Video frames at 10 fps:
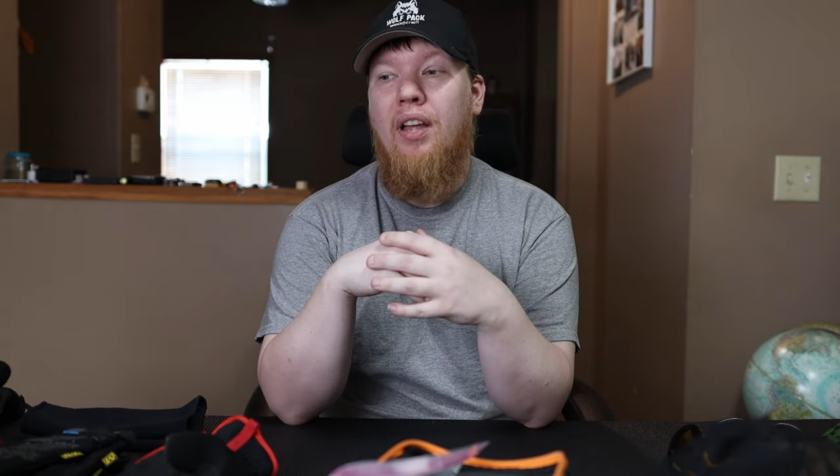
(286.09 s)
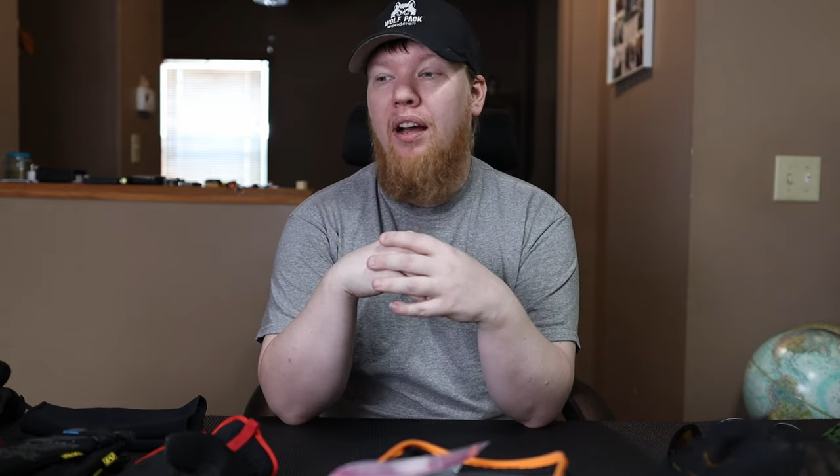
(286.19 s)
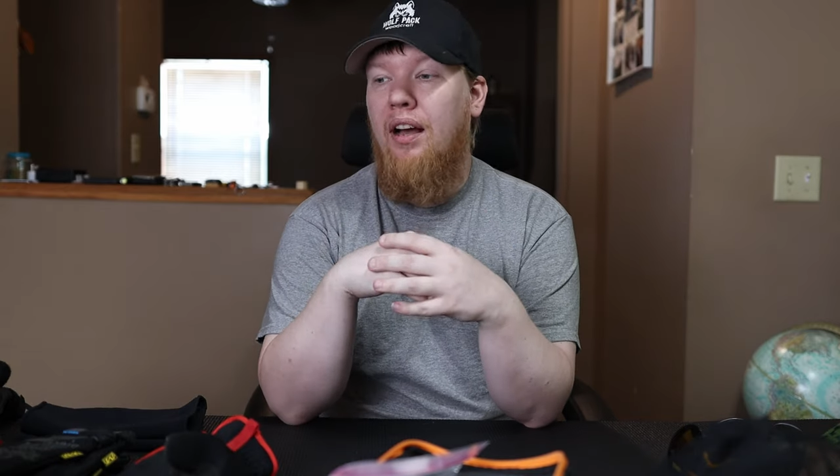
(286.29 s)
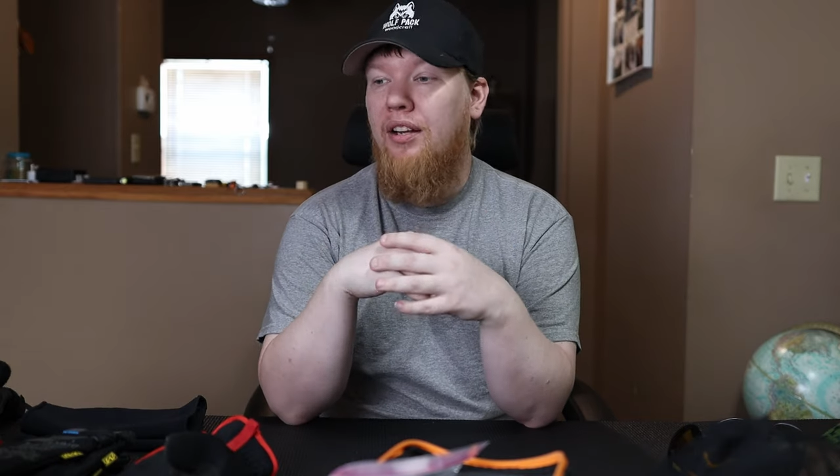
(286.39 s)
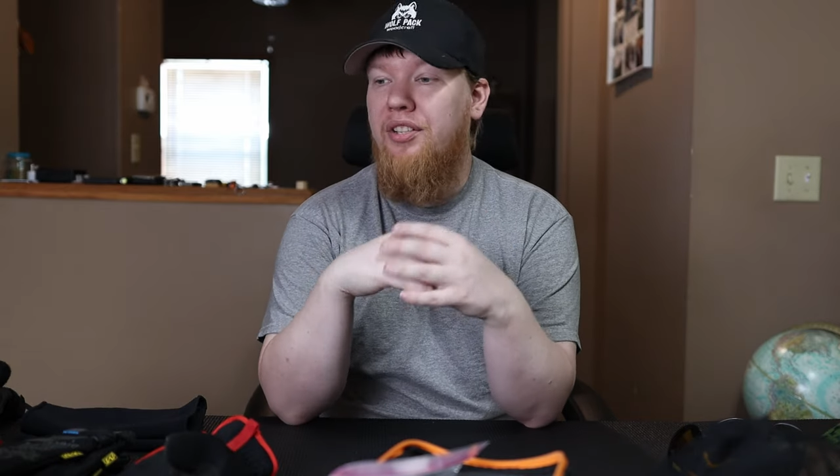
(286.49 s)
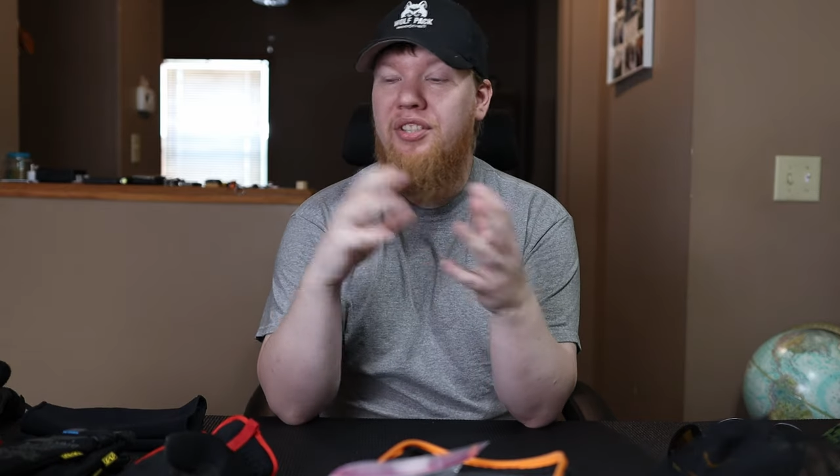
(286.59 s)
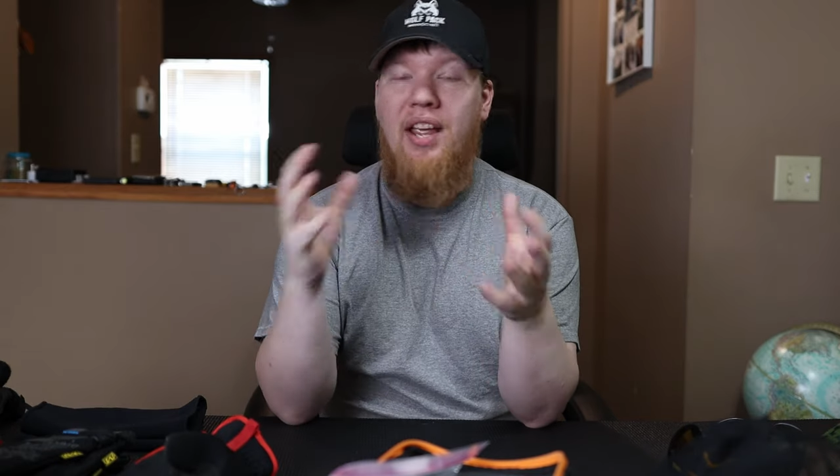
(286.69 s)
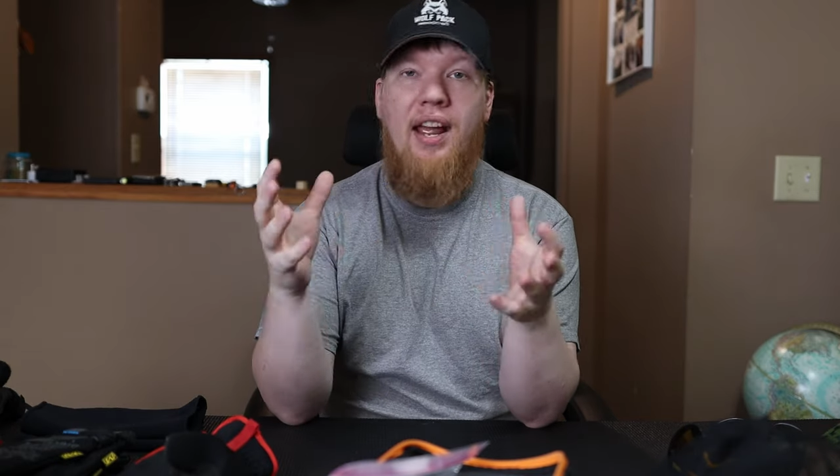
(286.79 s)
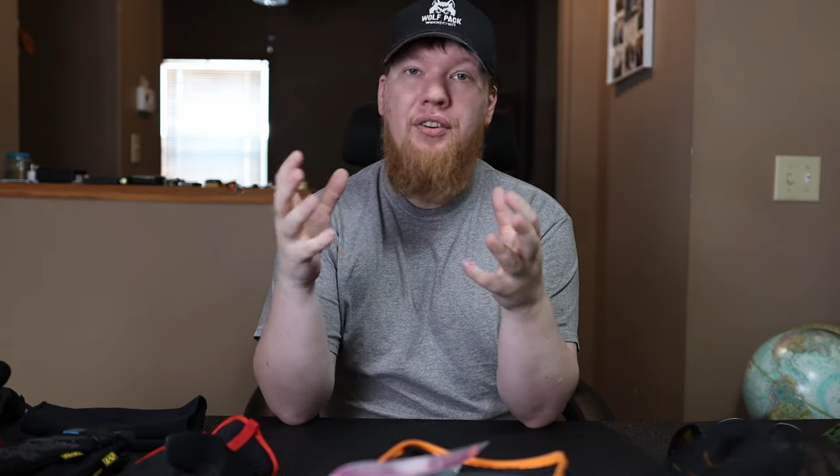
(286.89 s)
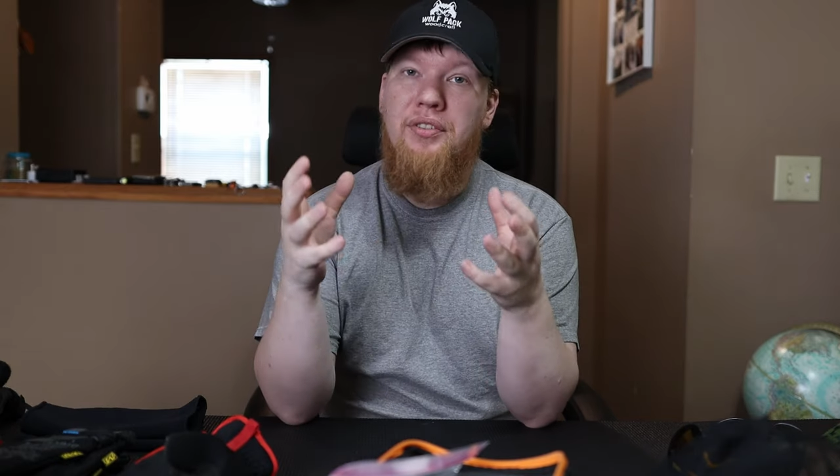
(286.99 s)
Uh,
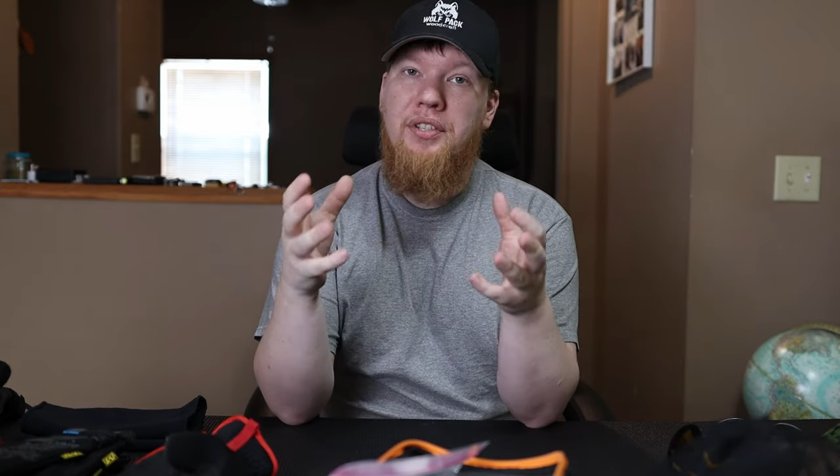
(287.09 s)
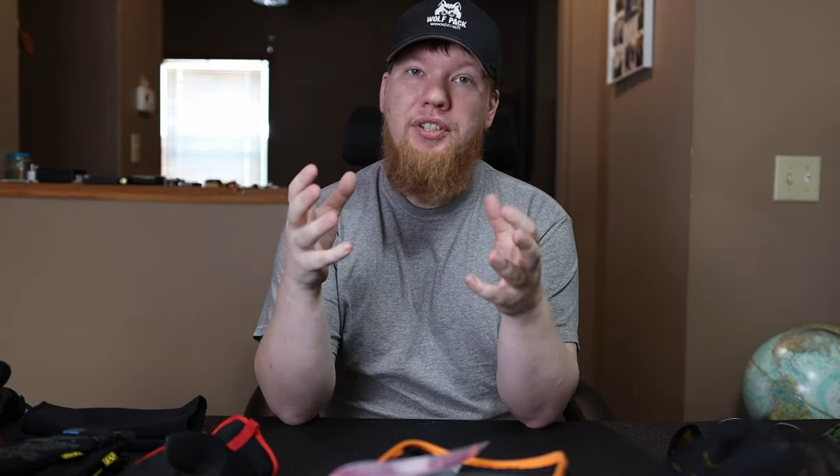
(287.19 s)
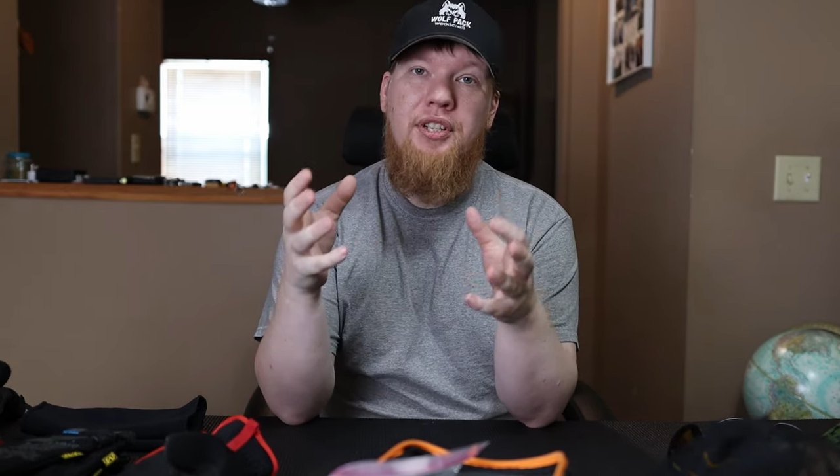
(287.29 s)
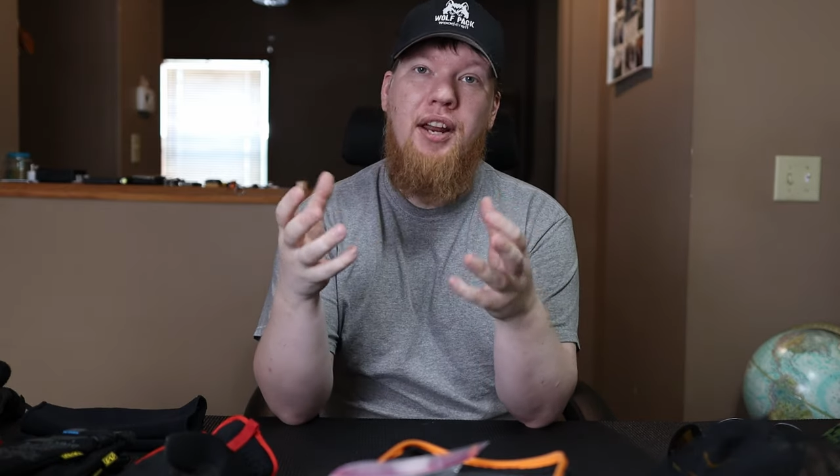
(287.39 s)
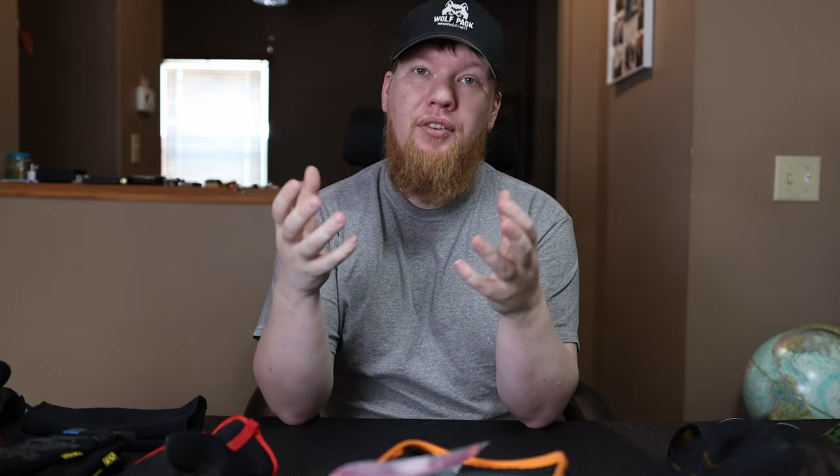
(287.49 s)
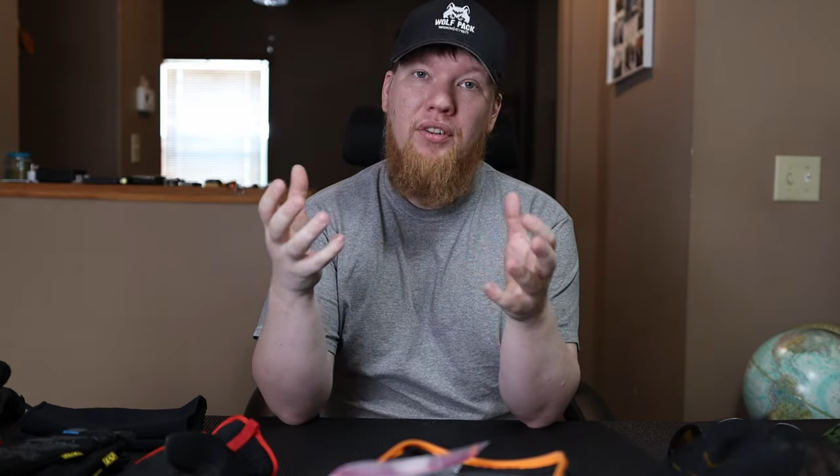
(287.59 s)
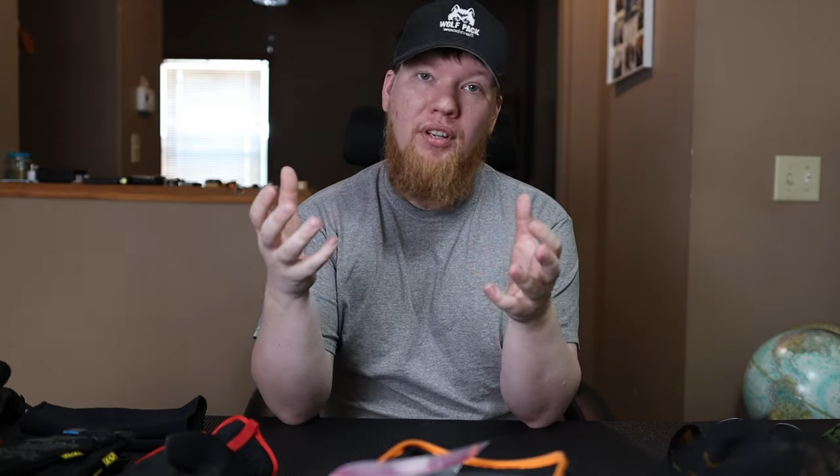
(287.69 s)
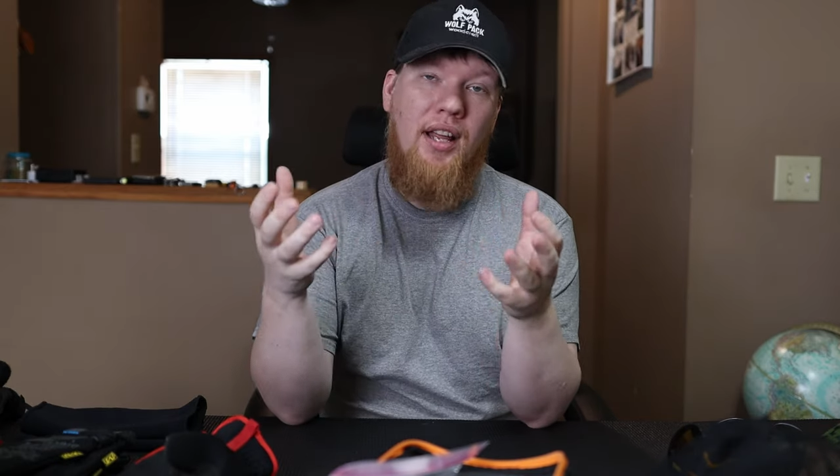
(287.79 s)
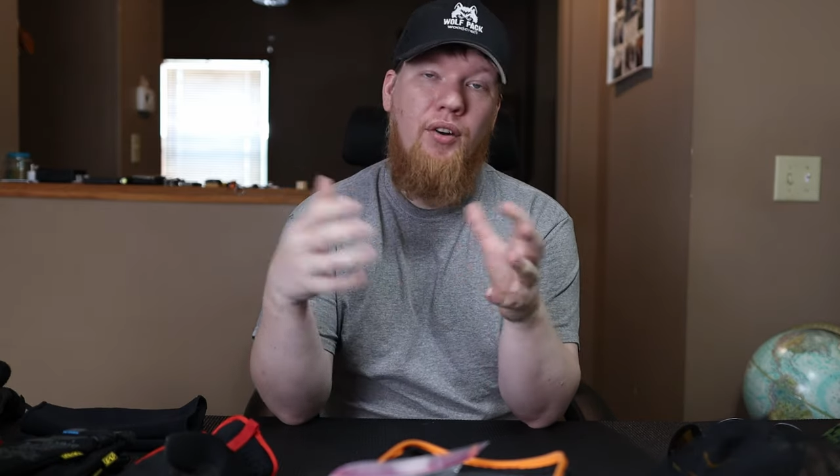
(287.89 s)
sandals in general,